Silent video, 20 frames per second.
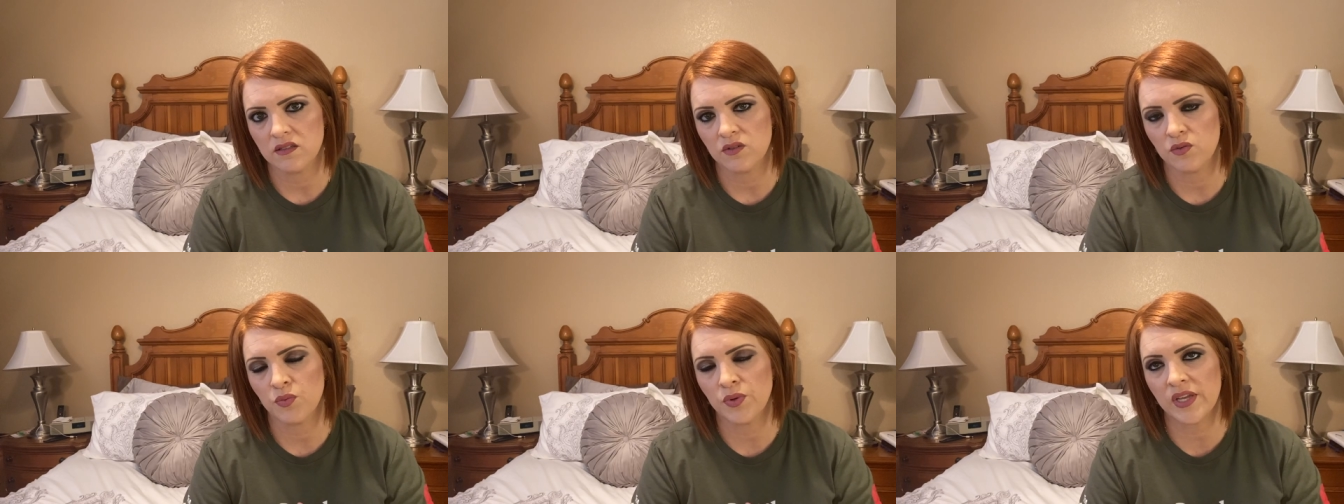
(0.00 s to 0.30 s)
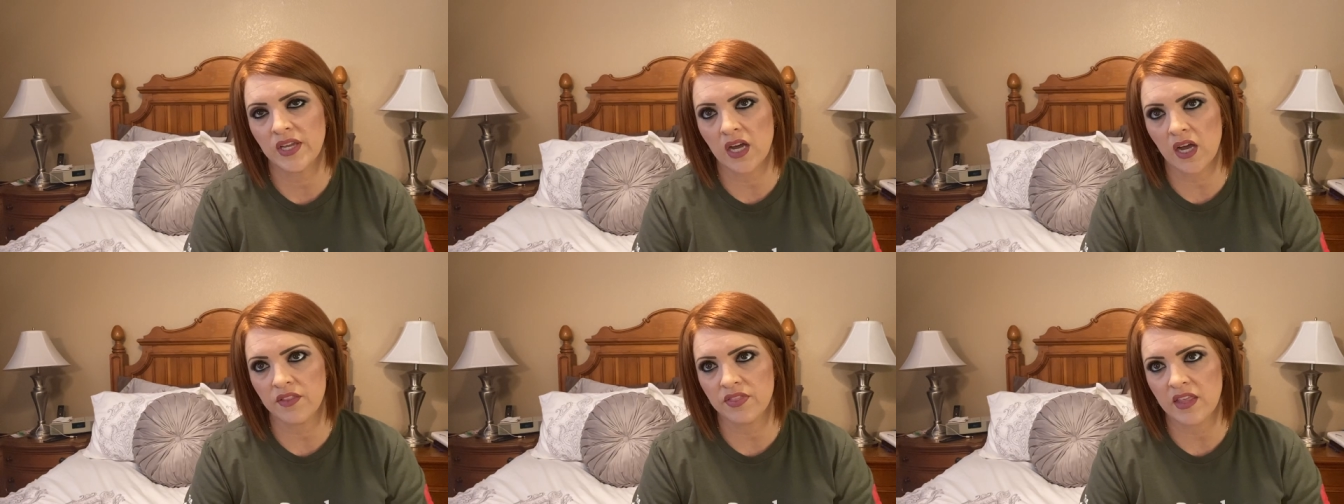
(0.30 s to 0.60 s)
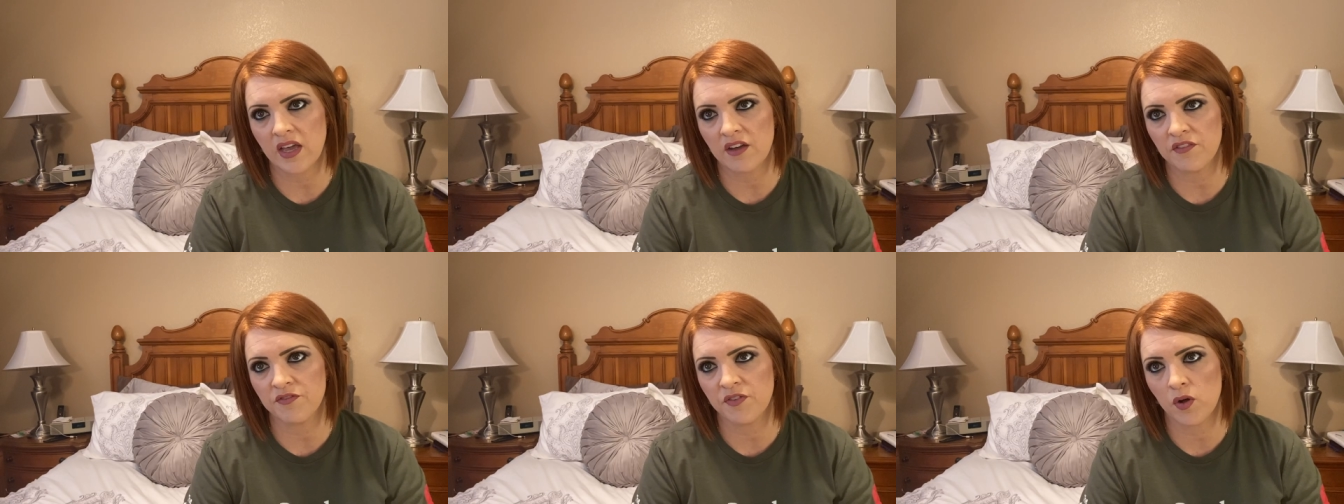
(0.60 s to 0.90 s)
We got
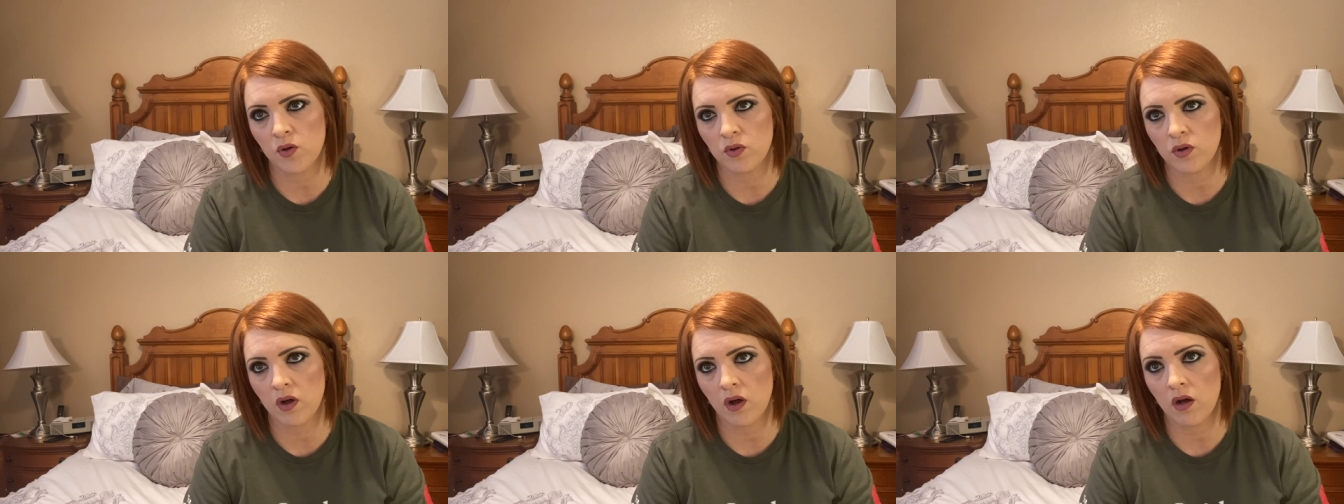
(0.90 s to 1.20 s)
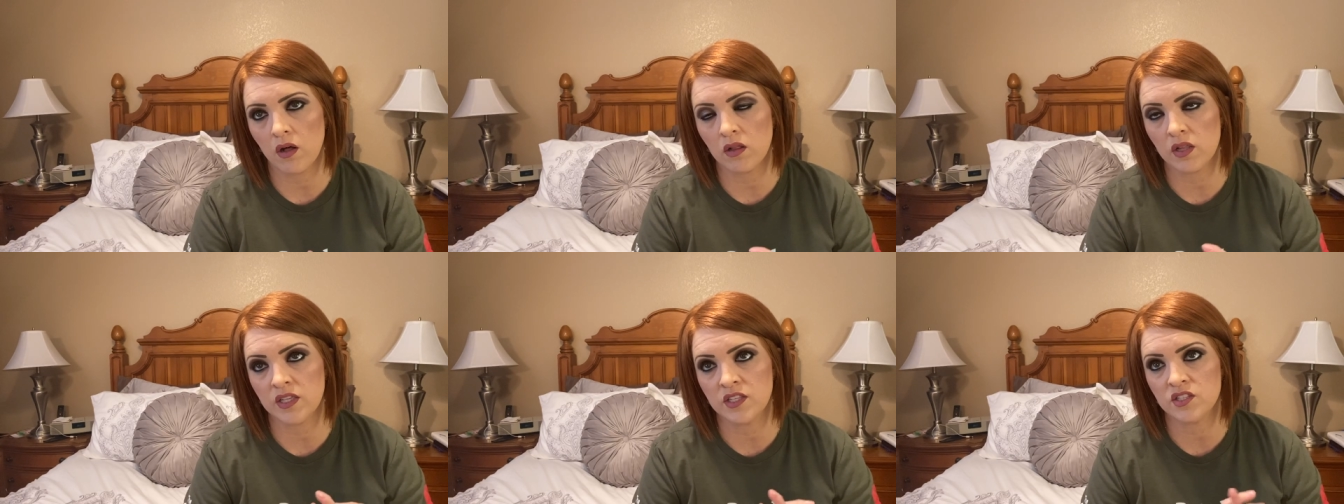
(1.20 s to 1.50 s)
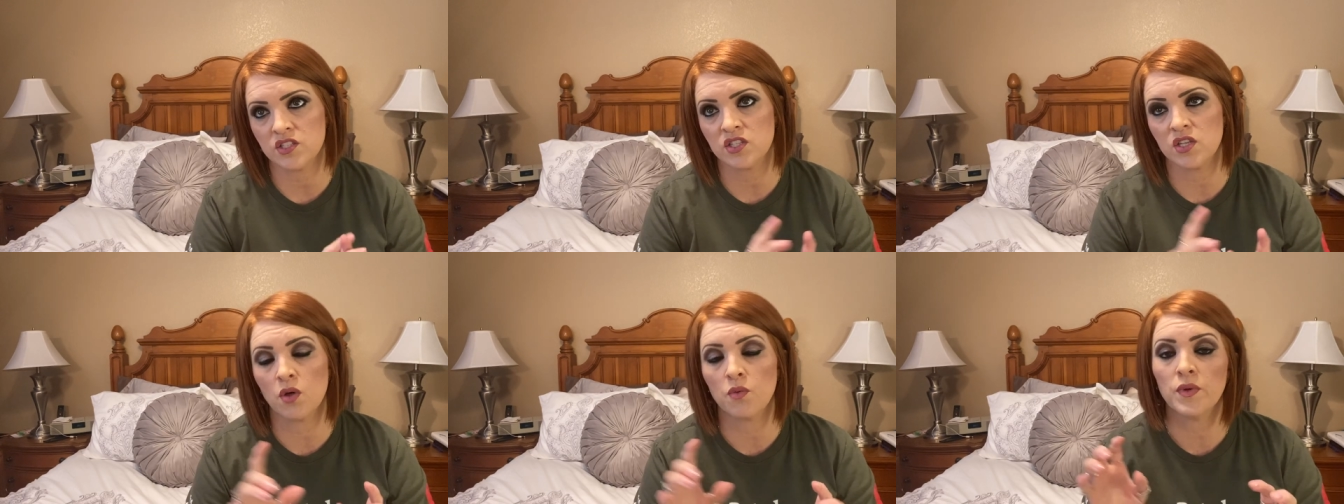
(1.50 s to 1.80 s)
that phone call,
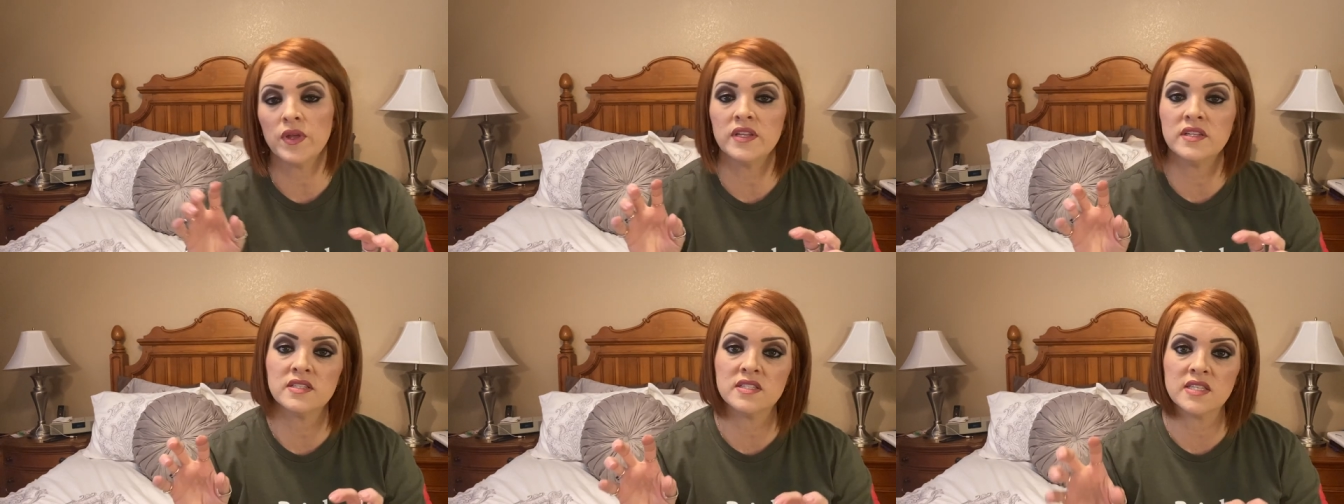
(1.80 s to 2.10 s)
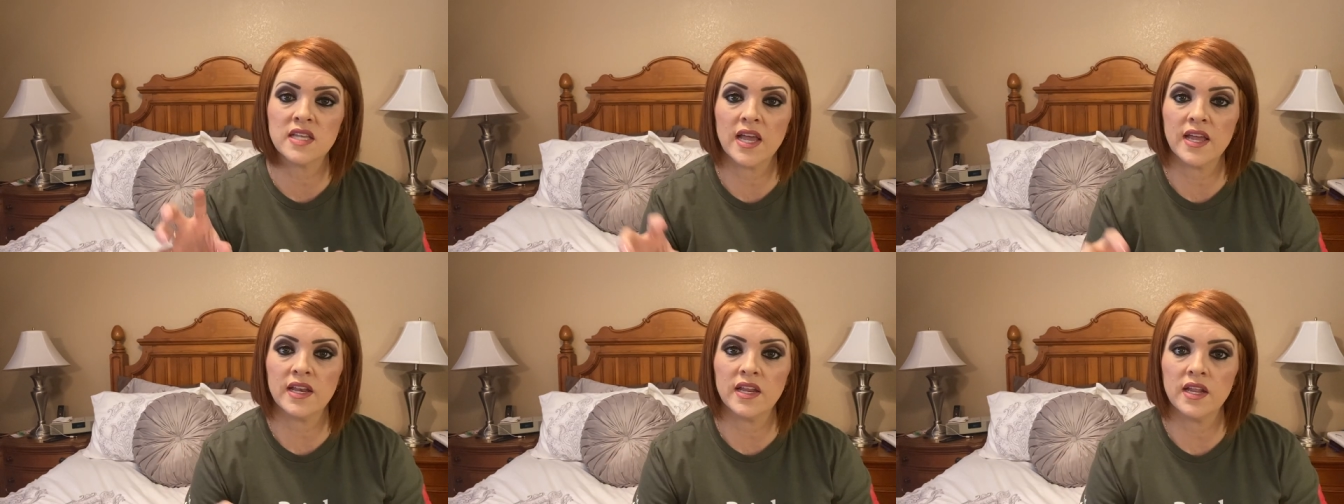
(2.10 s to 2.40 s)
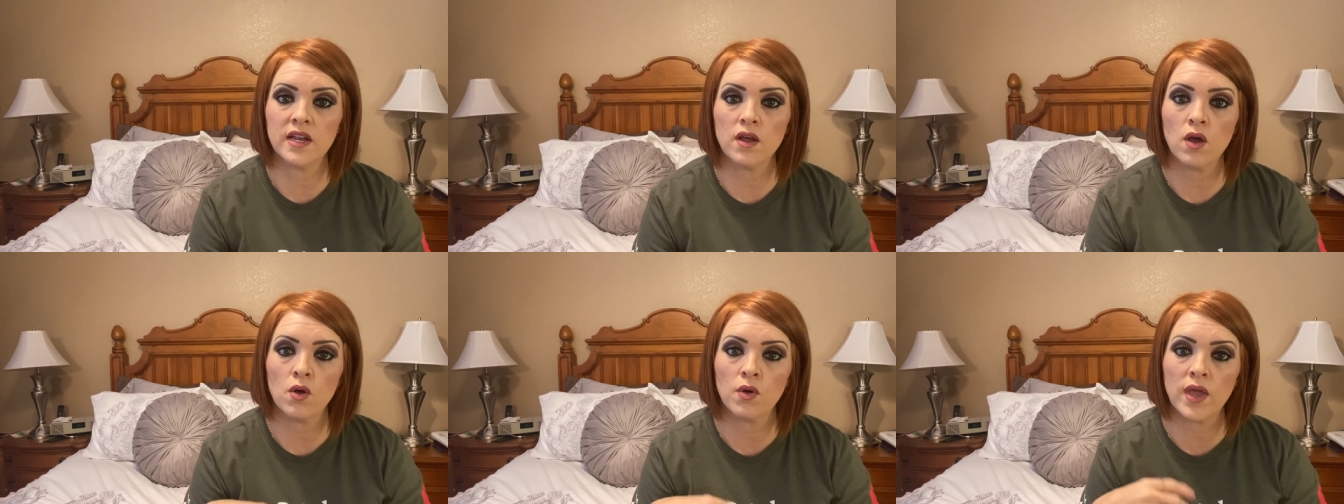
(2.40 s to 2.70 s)
and so we
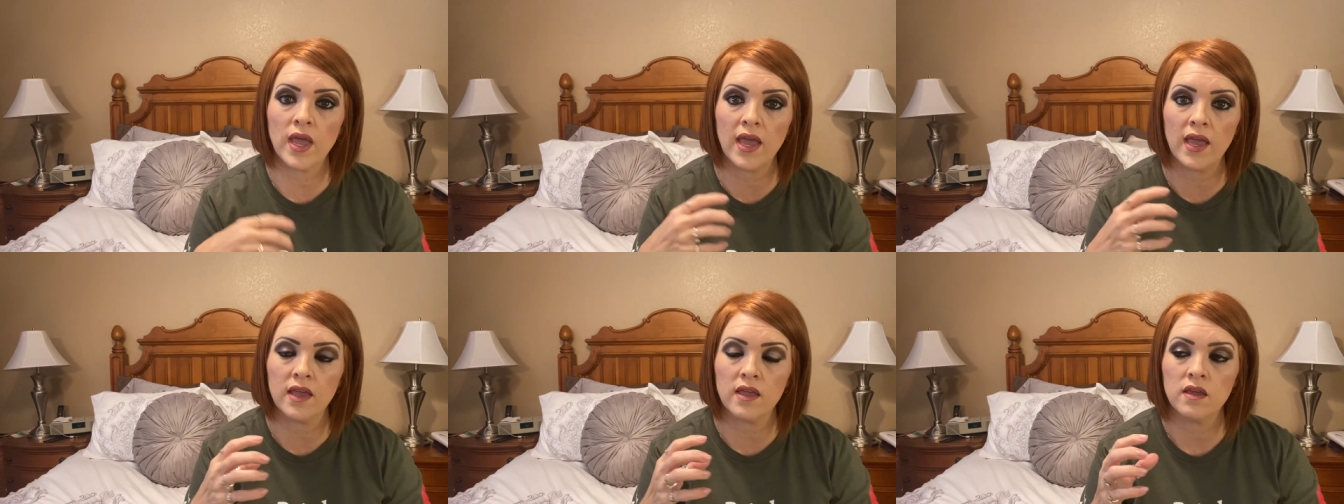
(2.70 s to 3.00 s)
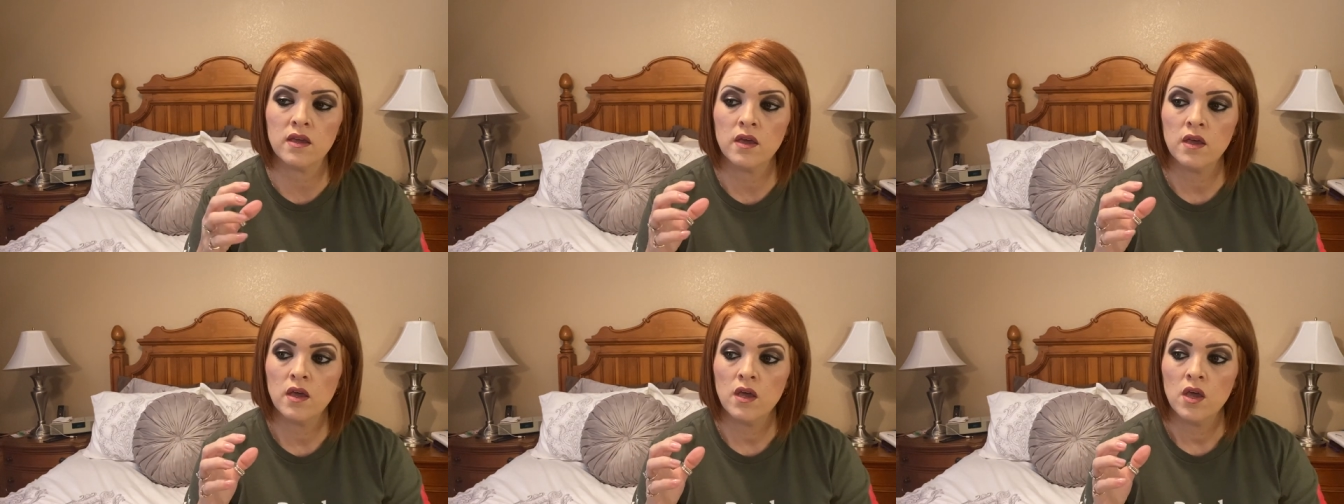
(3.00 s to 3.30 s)
decided, okay,